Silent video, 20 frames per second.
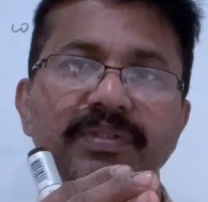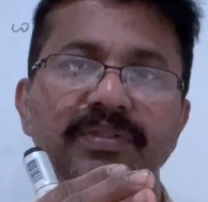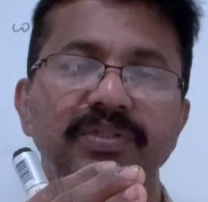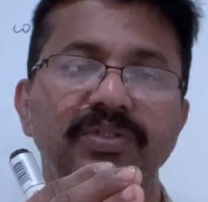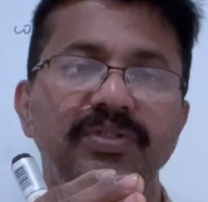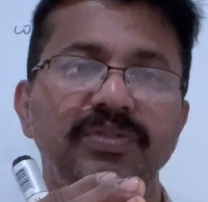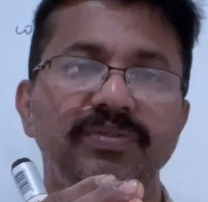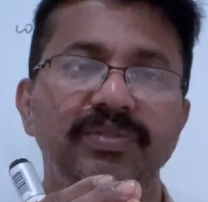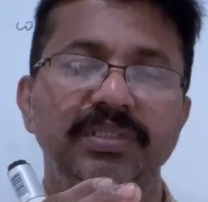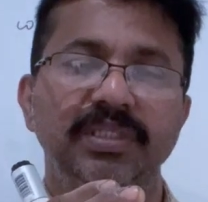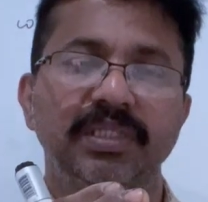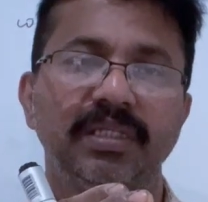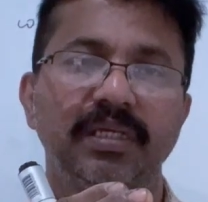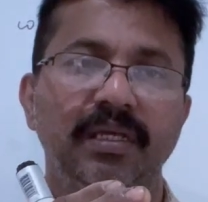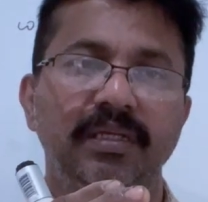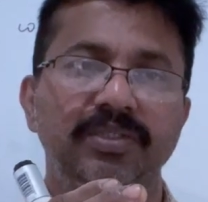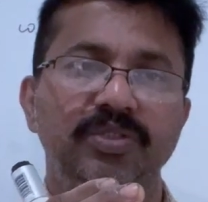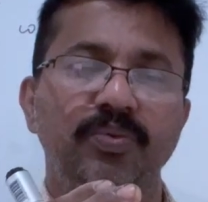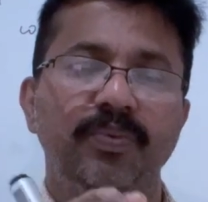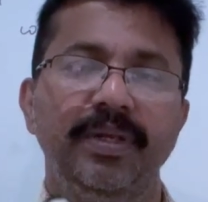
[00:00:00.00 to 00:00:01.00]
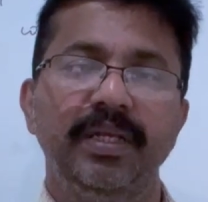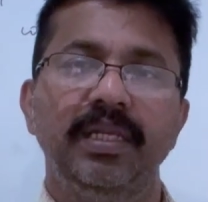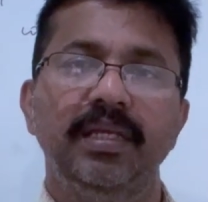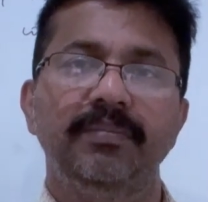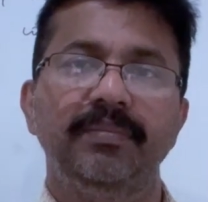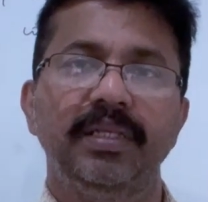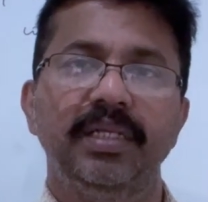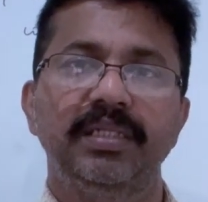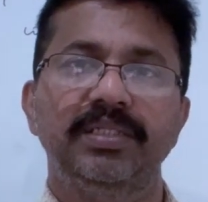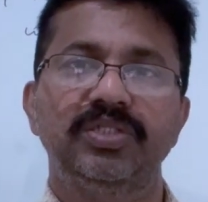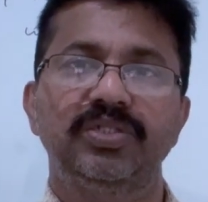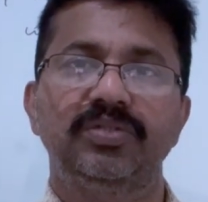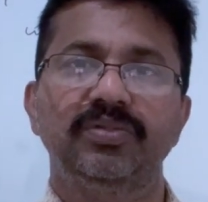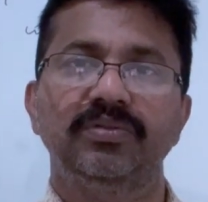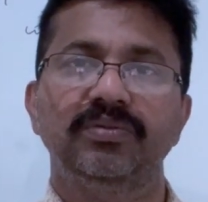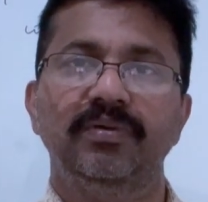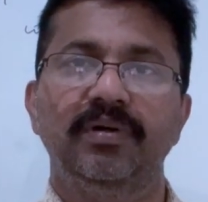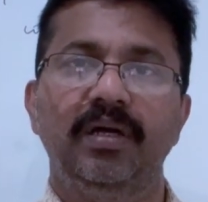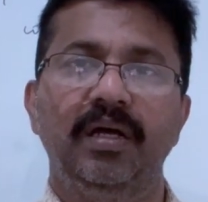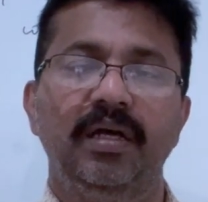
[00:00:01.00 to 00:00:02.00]
using 20 minutes
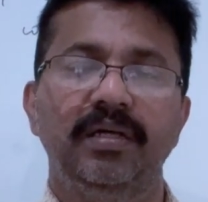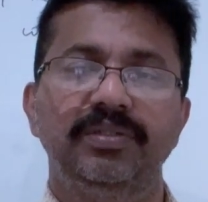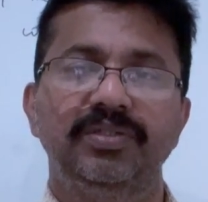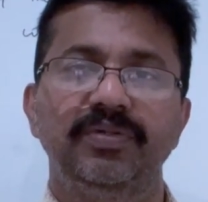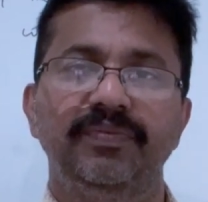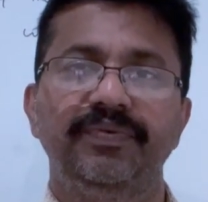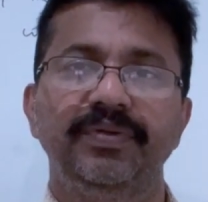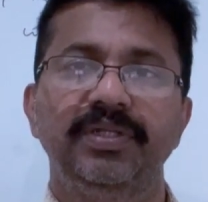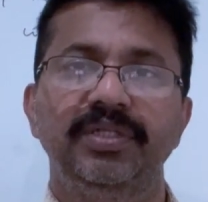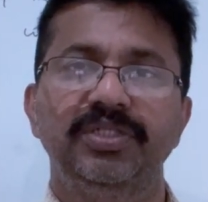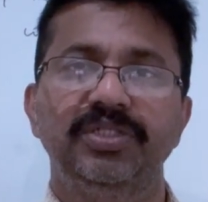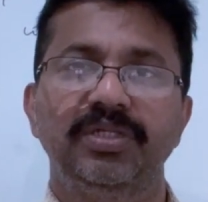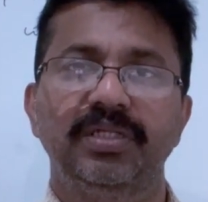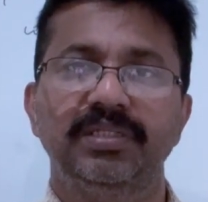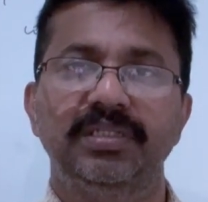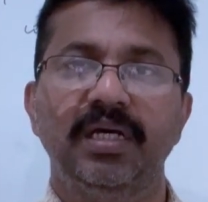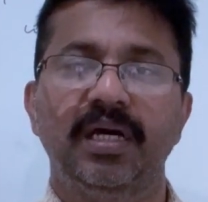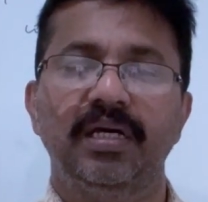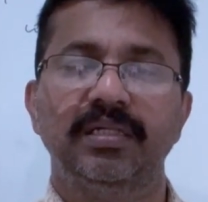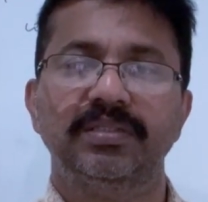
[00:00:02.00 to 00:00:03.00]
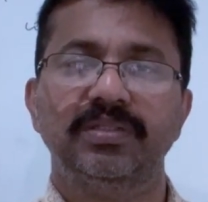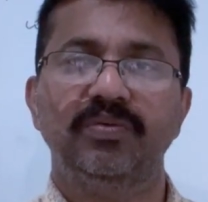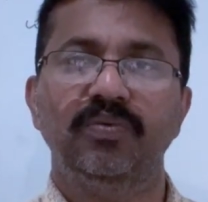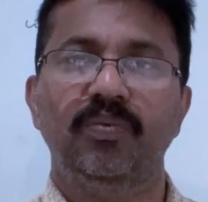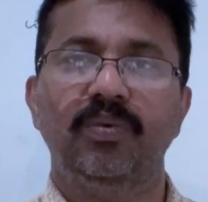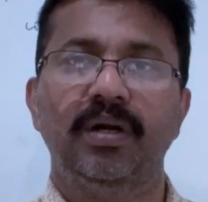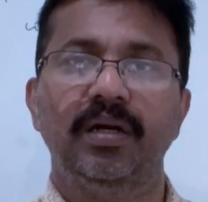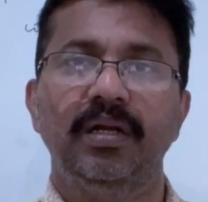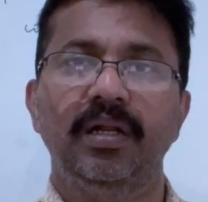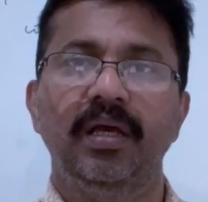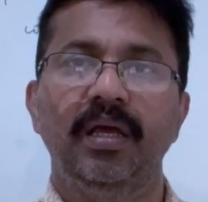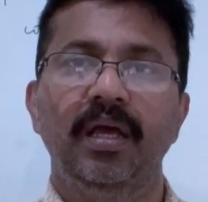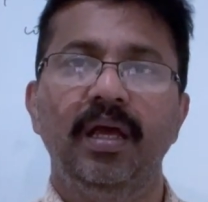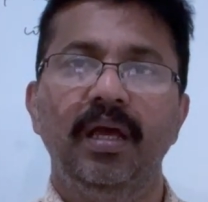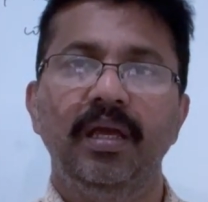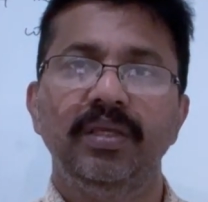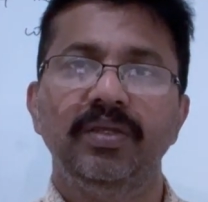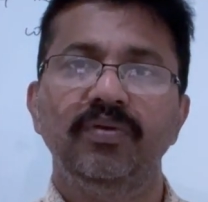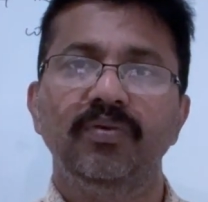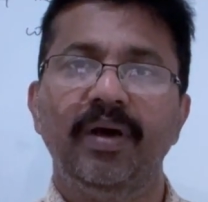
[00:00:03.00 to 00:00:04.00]
to finish your task 1,
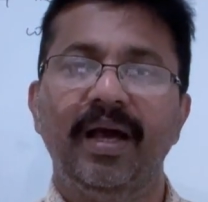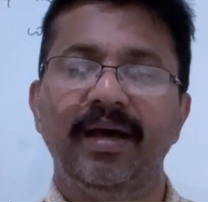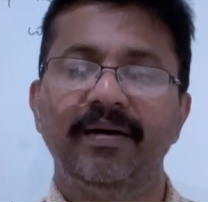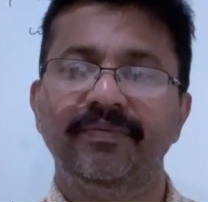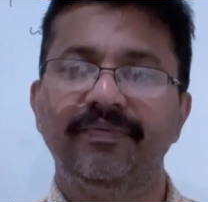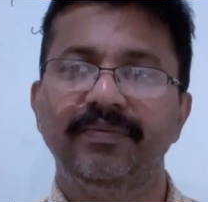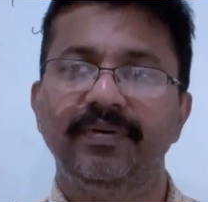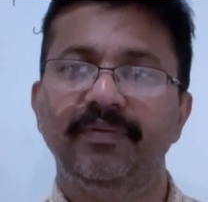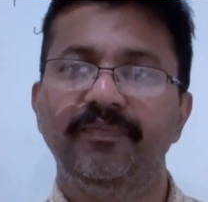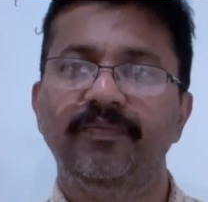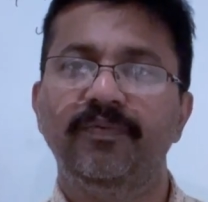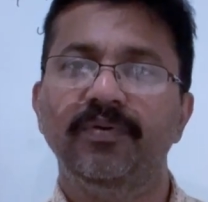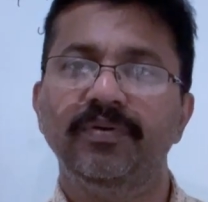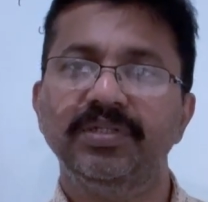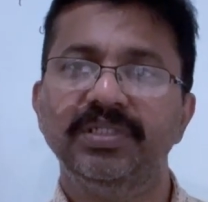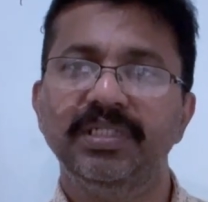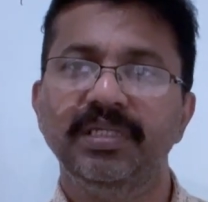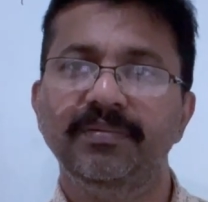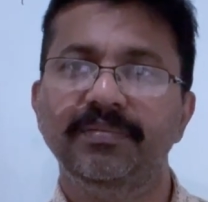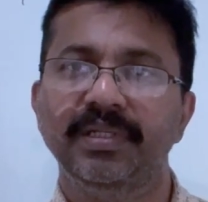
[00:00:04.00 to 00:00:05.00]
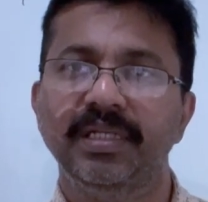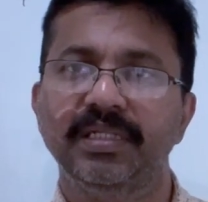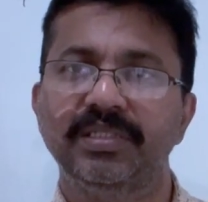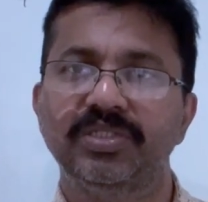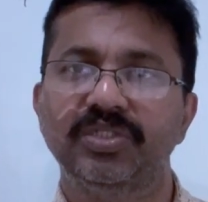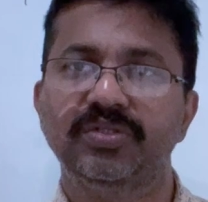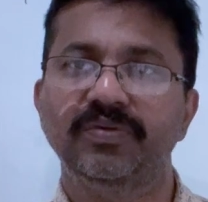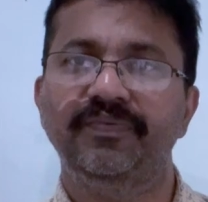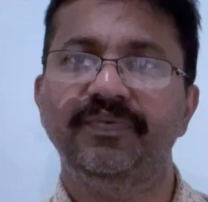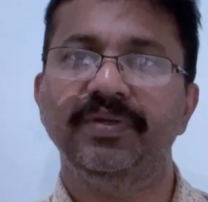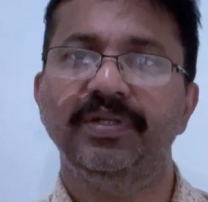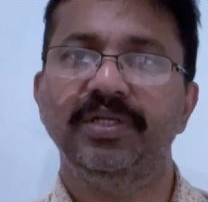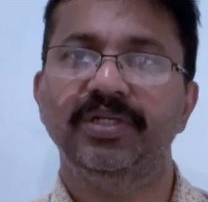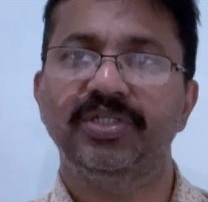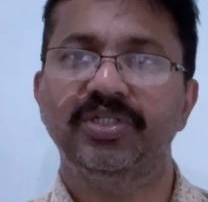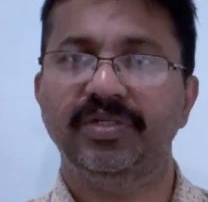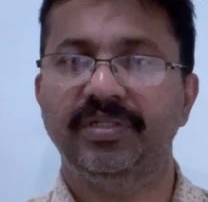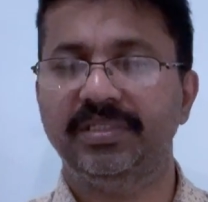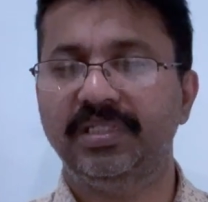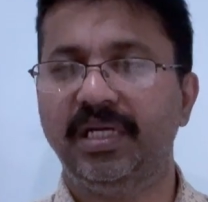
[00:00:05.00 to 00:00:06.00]
you have 40 minutes to
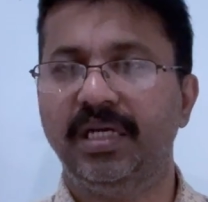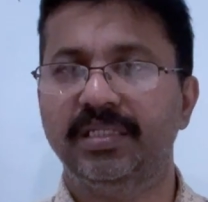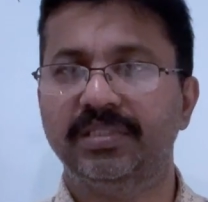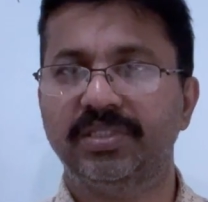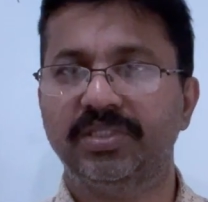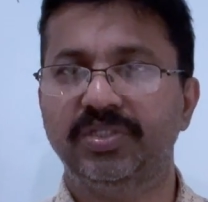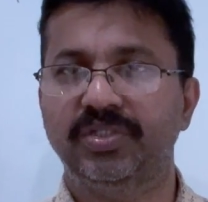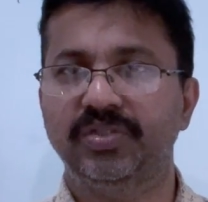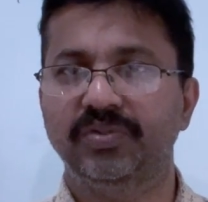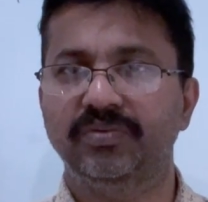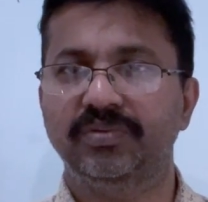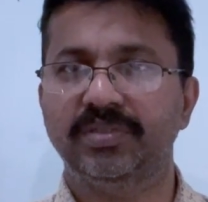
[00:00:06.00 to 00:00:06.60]
finish your task 2.